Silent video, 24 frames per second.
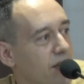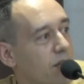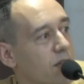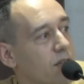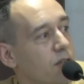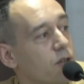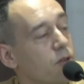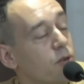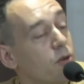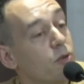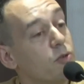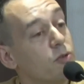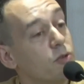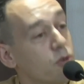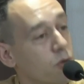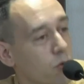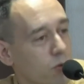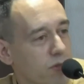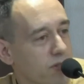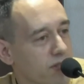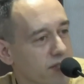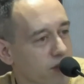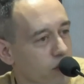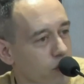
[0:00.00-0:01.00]
You don't know
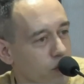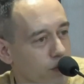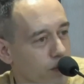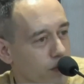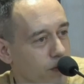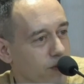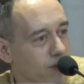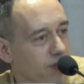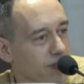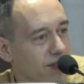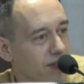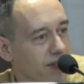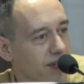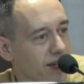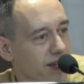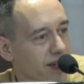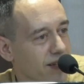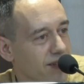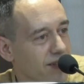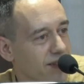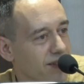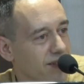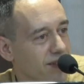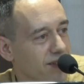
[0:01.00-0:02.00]
this new person yet.
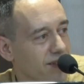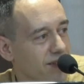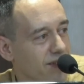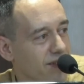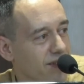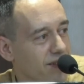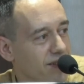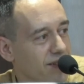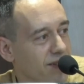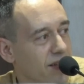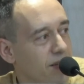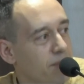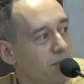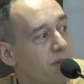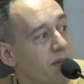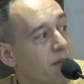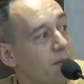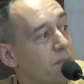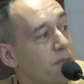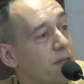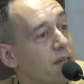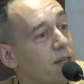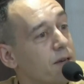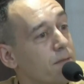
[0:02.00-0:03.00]
They may
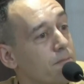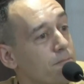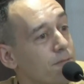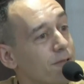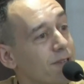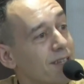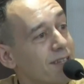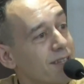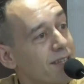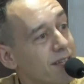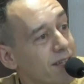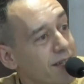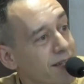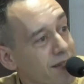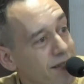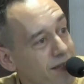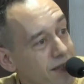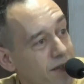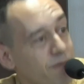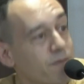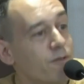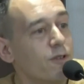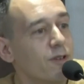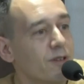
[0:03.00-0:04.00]
be completely
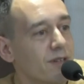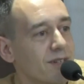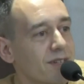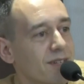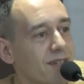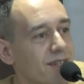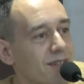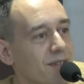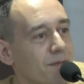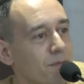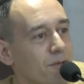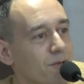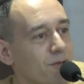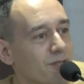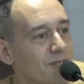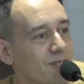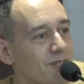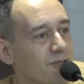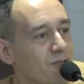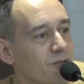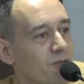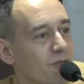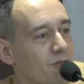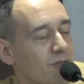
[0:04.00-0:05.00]
different than the
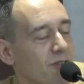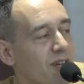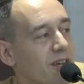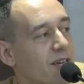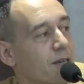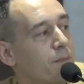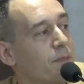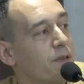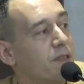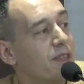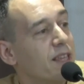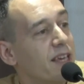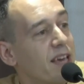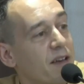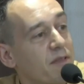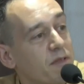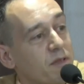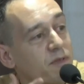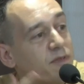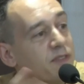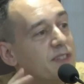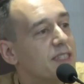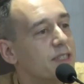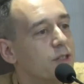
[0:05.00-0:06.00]
person you don't like, but they have
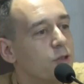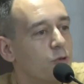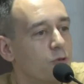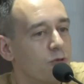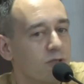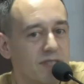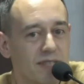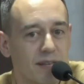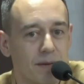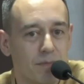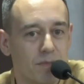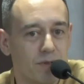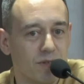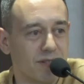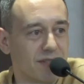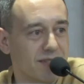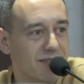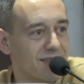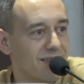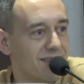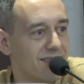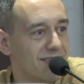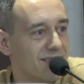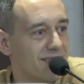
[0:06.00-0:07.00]
a physical
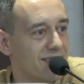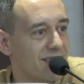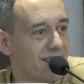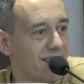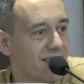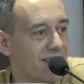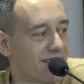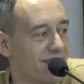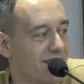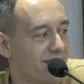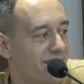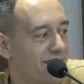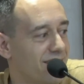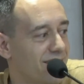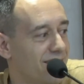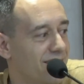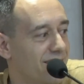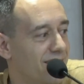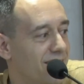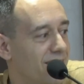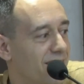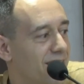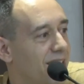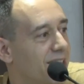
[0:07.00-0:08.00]
resemblance, let's say.
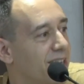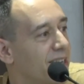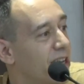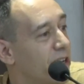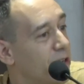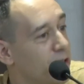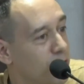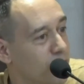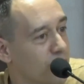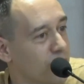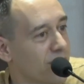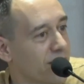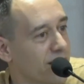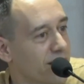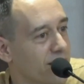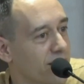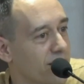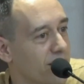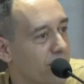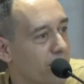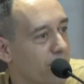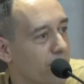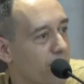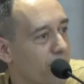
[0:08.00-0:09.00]
And now you don't like
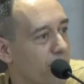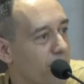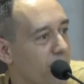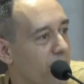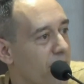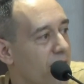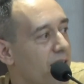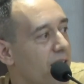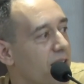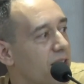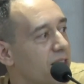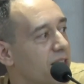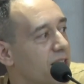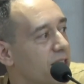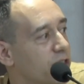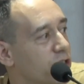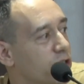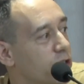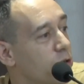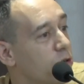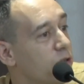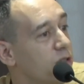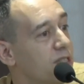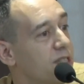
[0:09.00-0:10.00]
them. That
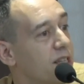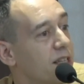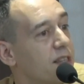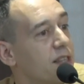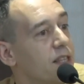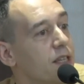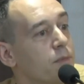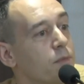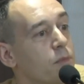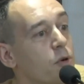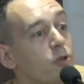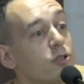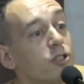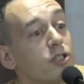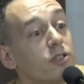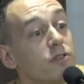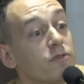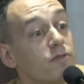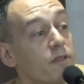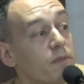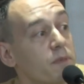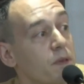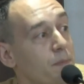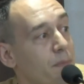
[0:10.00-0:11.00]
shows that the emotion
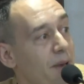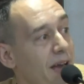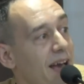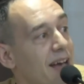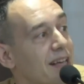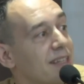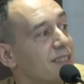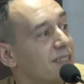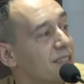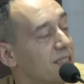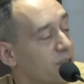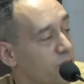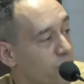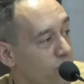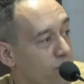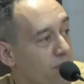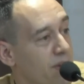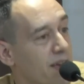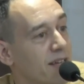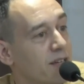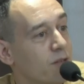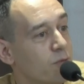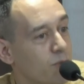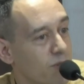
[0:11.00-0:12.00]
from the past has
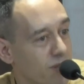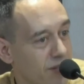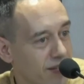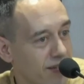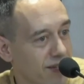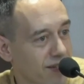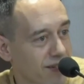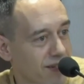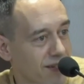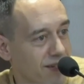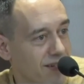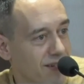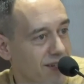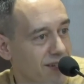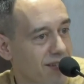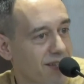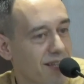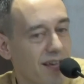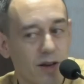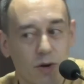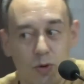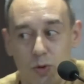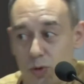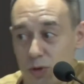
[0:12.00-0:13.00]
remained within
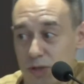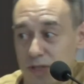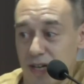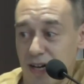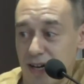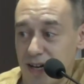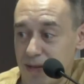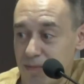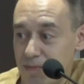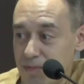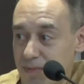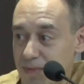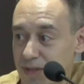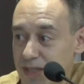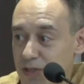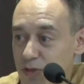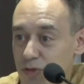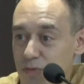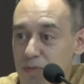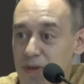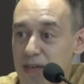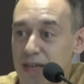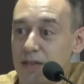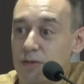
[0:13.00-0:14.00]
that whole time. It's
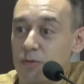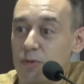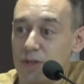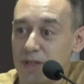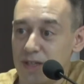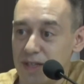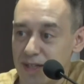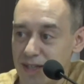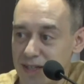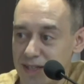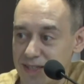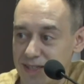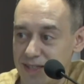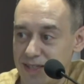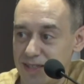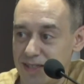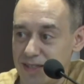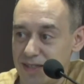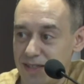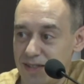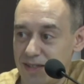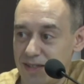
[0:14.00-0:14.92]
remained within us.